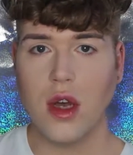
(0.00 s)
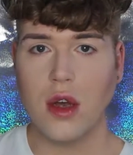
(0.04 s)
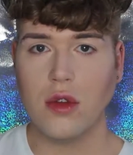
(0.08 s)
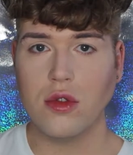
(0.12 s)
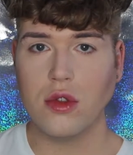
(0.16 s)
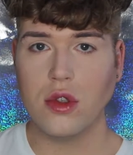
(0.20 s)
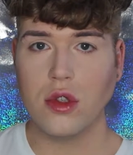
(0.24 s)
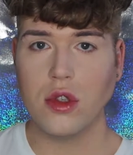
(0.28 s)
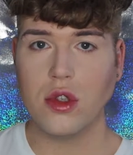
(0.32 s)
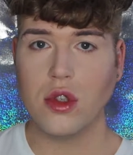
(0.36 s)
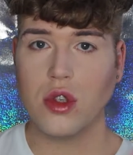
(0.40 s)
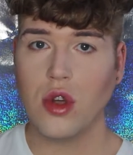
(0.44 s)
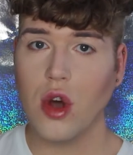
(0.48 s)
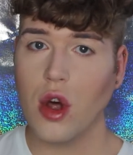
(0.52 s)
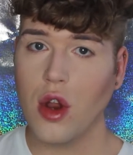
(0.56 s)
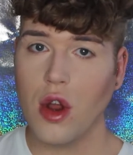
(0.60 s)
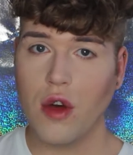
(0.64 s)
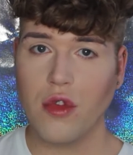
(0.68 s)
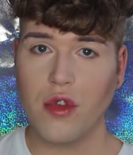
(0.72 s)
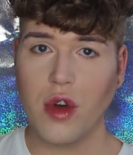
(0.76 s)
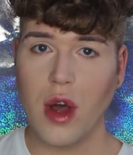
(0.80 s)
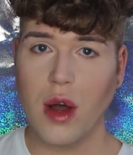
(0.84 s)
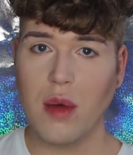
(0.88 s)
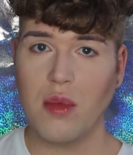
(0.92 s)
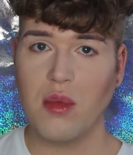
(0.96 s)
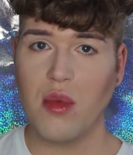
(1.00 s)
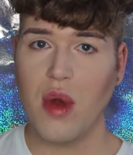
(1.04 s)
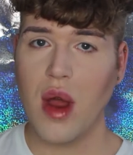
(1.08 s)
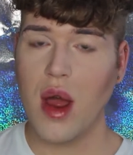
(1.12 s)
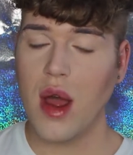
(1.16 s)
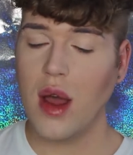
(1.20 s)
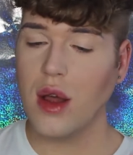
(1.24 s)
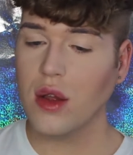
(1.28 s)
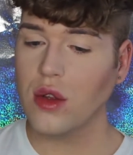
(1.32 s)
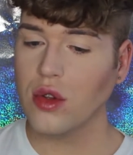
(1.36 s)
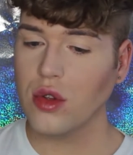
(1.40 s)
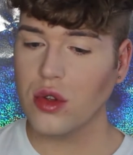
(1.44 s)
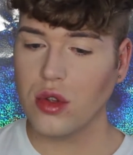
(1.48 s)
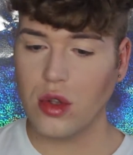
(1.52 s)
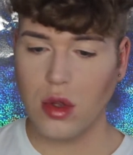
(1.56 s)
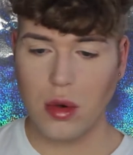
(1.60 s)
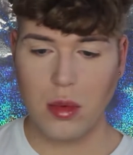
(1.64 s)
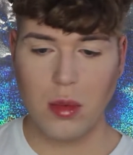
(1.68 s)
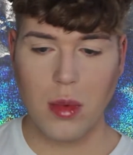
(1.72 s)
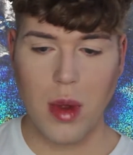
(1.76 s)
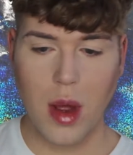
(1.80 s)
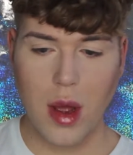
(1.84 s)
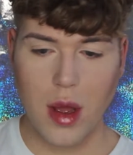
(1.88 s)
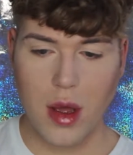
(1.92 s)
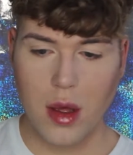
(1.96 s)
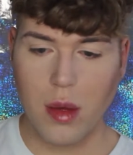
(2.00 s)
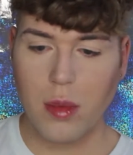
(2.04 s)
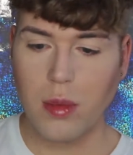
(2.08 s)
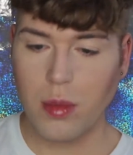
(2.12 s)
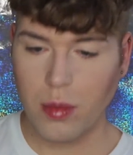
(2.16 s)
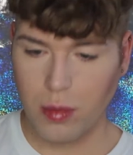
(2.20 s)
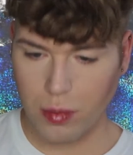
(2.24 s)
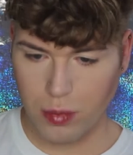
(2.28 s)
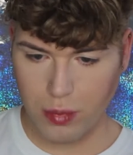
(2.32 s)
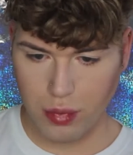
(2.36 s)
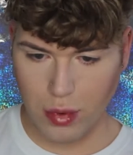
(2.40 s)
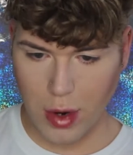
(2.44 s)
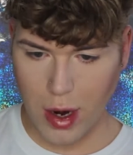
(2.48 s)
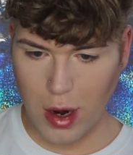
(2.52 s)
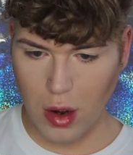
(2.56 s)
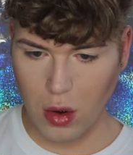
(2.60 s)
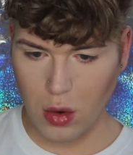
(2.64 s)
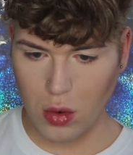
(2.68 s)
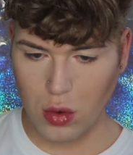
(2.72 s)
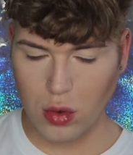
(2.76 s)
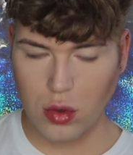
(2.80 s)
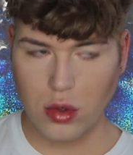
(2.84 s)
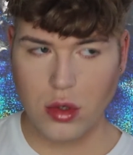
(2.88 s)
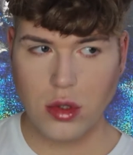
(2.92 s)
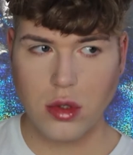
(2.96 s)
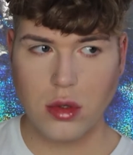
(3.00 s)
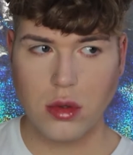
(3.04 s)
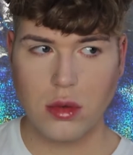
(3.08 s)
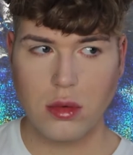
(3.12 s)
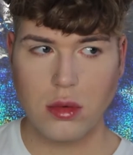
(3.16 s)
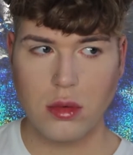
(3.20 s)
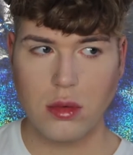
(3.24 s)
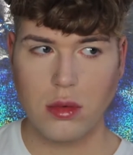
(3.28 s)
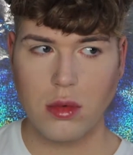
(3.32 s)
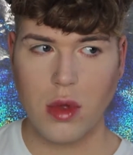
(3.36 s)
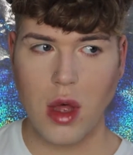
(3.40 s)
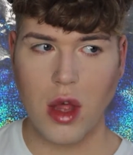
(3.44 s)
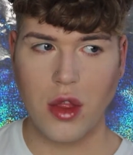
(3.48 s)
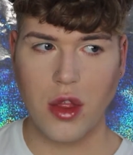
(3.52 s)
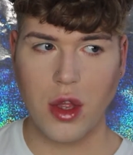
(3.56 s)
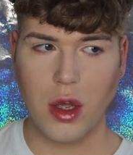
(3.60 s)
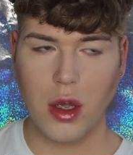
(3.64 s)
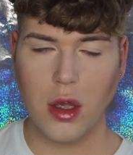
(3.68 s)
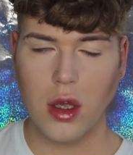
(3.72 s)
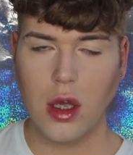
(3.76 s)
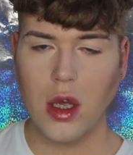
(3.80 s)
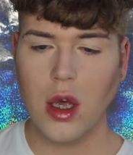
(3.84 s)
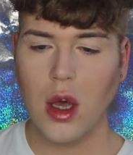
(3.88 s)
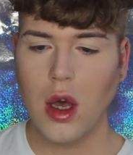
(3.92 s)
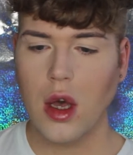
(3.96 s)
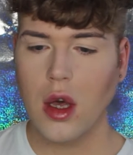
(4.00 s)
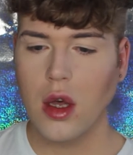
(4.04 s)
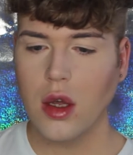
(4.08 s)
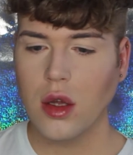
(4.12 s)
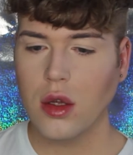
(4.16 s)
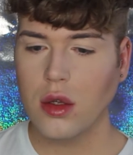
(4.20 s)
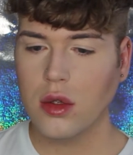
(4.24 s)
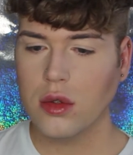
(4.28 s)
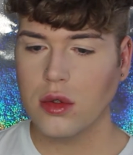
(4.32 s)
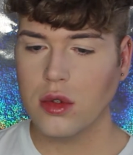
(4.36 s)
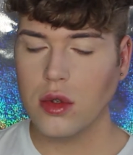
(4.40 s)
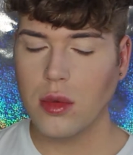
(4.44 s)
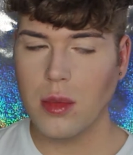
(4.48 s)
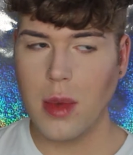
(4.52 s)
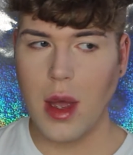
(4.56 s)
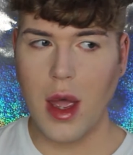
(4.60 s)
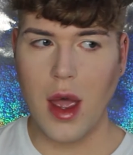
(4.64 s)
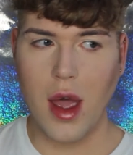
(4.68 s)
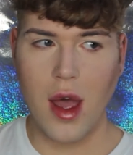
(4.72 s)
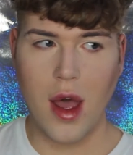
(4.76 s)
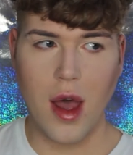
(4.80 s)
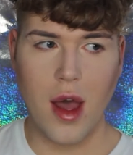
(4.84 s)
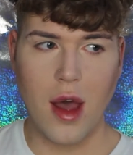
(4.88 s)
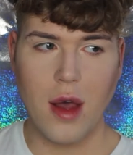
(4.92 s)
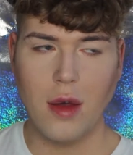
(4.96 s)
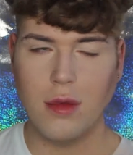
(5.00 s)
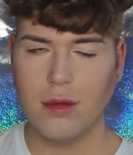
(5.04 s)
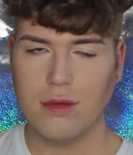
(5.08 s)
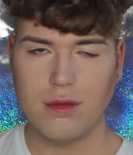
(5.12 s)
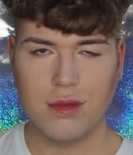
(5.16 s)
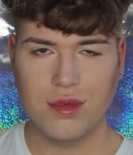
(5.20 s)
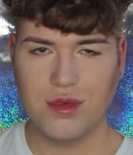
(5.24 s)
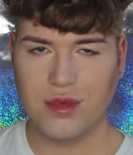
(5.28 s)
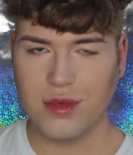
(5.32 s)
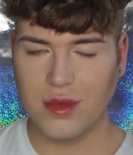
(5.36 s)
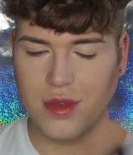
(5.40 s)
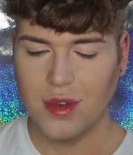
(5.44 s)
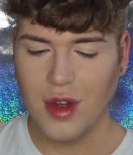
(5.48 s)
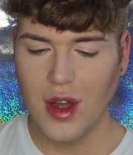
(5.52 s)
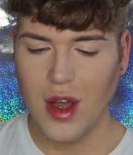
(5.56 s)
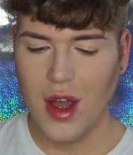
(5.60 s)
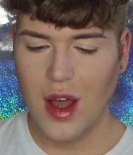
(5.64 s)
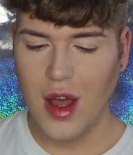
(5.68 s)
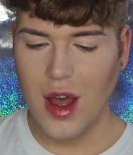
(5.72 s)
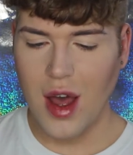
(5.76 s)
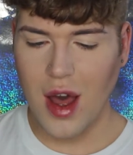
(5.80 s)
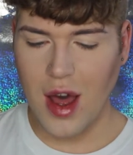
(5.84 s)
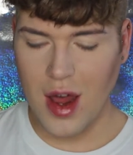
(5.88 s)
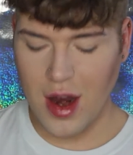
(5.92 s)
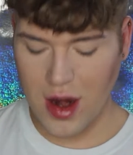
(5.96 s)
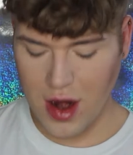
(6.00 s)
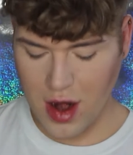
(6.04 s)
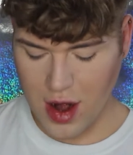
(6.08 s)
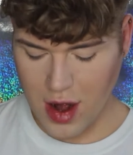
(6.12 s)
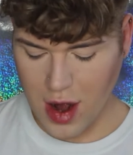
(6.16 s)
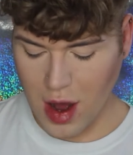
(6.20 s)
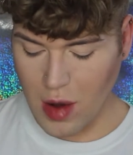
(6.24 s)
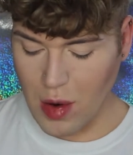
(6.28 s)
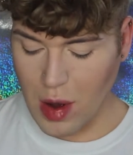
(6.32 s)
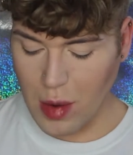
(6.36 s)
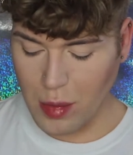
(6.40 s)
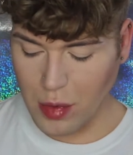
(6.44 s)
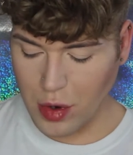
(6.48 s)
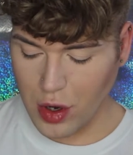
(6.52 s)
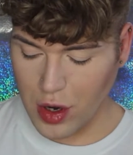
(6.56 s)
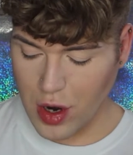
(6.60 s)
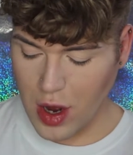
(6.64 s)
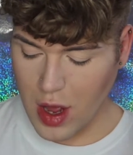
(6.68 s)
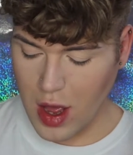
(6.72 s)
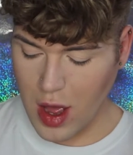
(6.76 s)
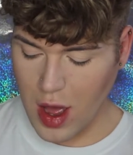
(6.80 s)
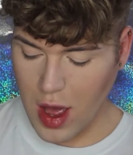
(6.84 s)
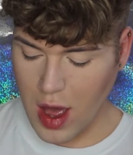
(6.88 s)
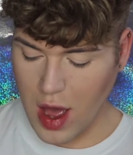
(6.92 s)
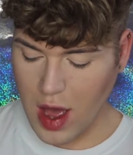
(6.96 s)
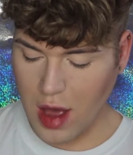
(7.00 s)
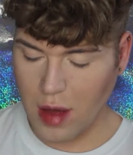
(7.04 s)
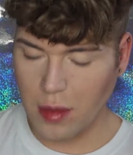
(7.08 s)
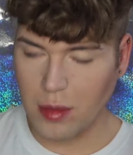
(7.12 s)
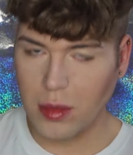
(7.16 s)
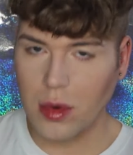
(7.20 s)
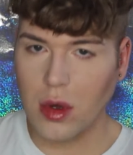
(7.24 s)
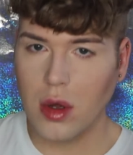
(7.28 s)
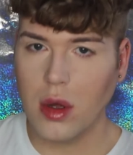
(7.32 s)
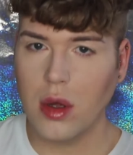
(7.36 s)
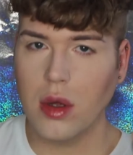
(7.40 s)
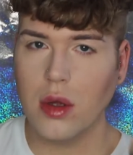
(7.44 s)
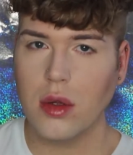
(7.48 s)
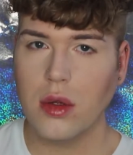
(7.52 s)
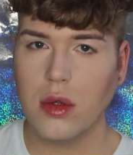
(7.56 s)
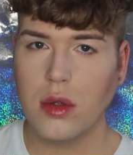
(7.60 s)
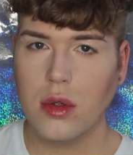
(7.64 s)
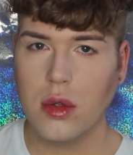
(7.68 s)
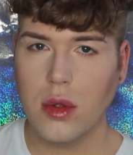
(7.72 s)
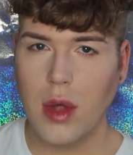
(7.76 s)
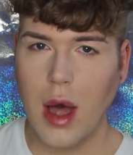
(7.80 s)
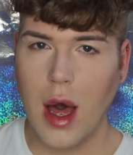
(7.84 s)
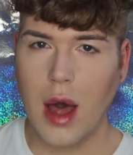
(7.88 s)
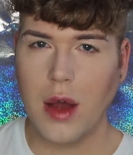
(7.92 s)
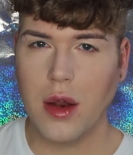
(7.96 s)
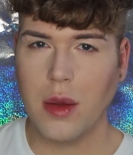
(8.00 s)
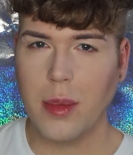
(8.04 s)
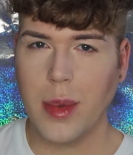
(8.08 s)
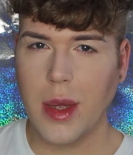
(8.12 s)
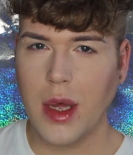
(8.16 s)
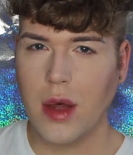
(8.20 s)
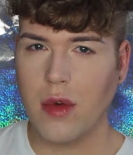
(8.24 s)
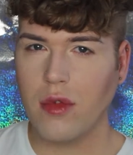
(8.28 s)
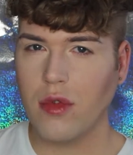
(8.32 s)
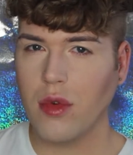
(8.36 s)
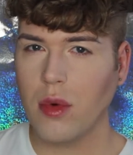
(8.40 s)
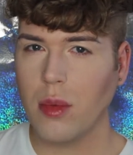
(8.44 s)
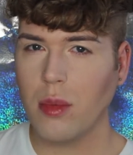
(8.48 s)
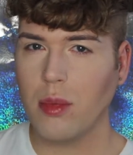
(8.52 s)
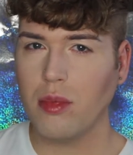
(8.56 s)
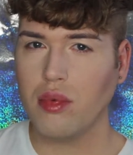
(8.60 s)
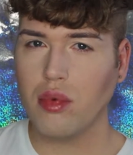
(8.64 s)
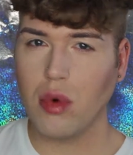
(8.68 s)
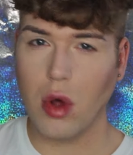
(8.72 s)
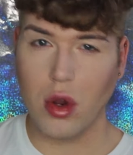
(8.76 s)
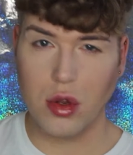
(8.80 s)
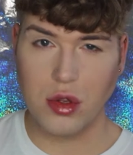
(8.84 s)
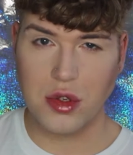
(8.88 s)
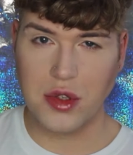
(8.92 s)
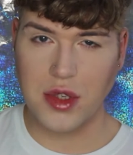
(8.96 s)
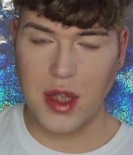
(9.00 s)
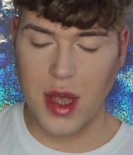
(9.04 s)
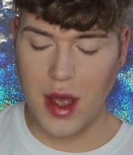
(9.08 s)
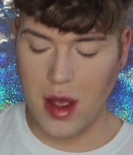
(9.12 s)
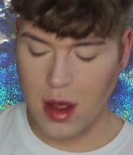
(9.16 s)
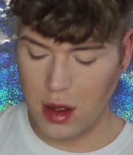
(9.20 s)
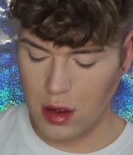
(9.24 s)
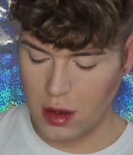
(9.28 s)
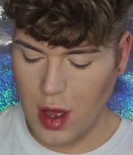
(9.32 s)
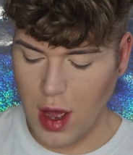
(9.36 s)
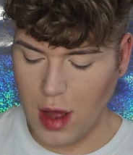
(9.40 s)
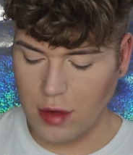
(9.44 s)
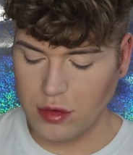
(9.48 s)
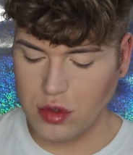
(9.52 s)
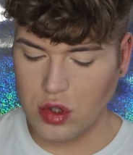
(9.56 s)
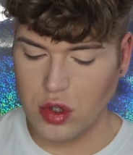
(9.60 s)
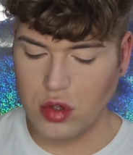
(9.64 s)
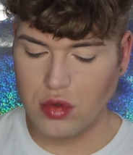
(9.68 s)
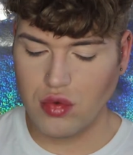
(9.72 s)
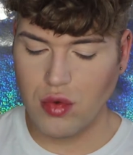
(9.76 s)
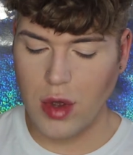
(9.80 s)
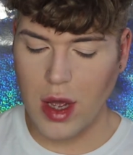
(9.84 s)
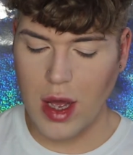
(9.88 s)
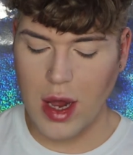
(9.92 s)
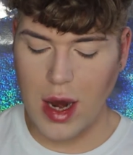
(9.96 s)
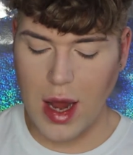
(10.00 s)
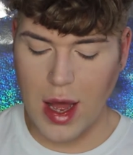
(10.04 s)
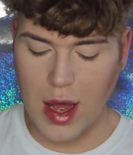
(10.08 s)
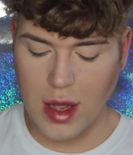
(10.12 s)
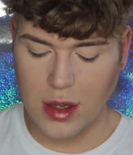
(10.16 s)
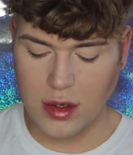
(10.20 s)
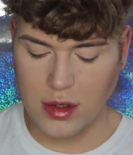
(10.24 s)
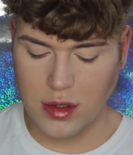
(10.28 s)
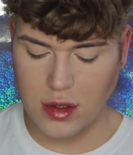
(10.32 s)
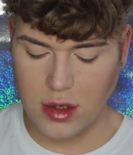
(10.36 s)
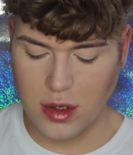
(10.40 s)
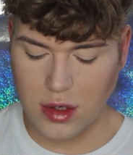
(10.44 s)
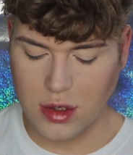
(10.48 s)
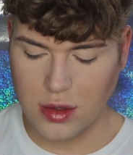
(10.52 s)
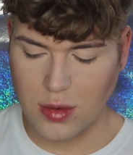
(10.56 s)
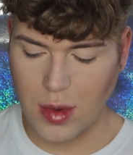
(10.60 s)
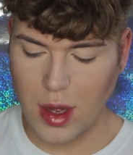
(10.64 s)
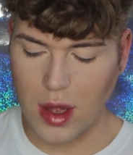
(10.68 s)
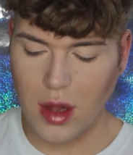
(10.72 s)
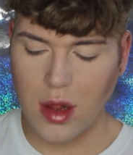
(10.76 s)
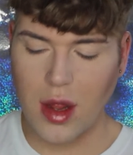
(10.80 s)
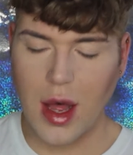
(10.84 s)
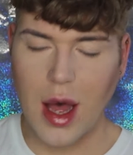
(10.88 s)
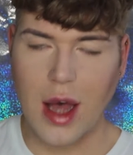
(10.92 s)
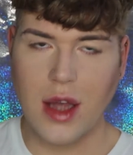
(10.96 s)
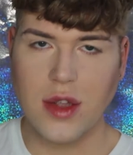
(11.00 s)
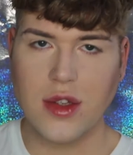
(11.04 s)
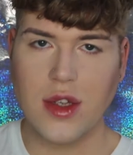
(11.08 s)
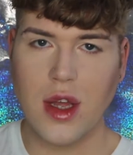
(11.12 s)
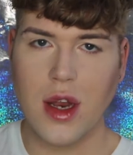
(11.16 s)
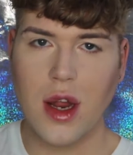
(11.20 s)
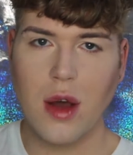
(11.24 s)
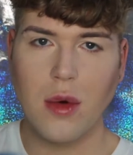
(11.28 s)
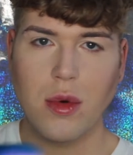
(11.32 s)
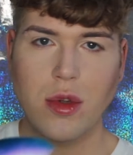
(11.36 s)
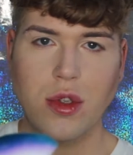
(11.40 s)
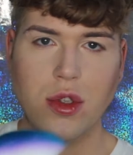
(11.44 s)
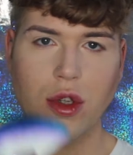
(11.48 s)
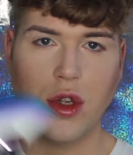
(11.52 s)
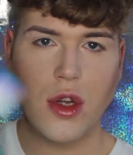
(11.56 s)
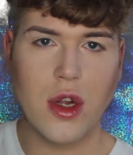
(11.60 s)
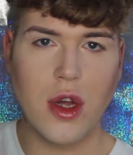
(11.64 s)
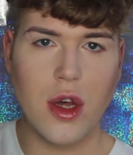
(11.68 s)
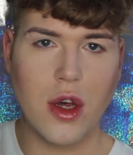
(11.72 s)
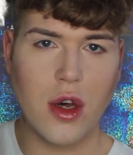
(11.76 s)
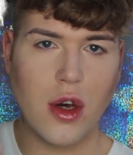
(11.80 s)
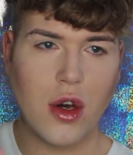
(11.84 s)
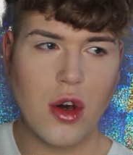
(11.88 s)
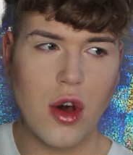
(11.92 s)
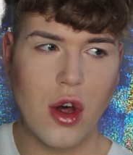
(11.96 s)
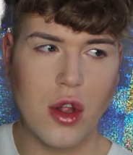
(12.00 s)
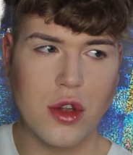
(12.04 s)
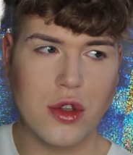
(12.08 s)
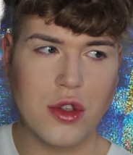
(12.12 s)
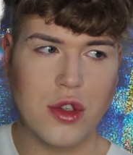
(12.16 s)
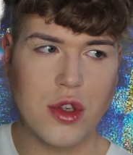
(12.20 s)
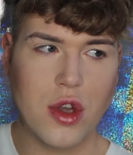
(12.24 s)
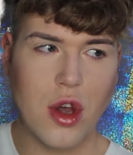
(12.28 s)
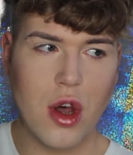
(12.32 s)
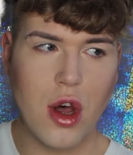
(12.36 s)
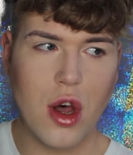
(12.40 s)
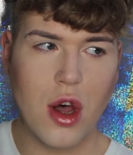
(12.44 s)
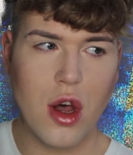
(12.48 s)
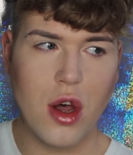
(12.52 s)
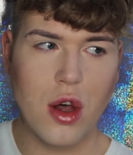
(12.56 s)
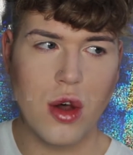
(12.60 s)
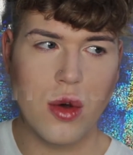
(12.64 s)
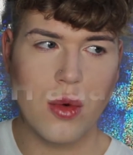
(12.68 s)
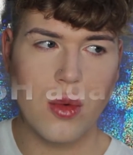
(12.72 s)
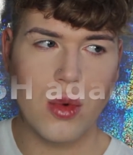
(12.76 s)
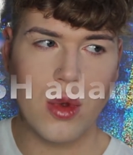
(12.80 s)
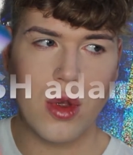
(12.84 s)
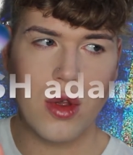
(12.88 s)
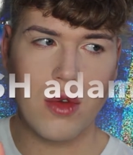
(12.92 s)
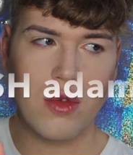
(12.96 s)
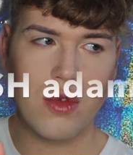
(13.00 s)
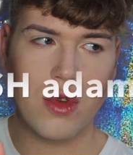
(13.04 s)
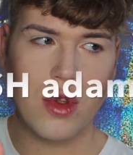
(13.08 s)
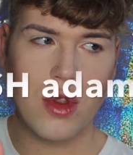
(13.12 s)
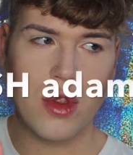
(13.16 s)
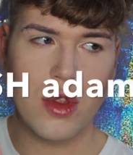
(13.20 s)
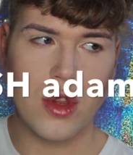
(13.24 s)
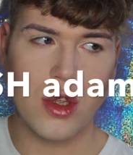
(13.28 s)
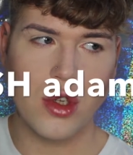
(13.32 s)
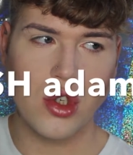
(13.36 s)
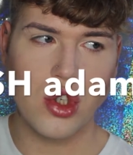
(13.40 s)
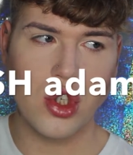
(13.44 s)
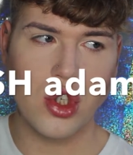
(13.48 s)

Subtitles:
so I've just gone off camera, done my brows, I think, done my hair, and now I'm gonna add a bit of bronzer. I've just realised as well that I said I was gonna contour with this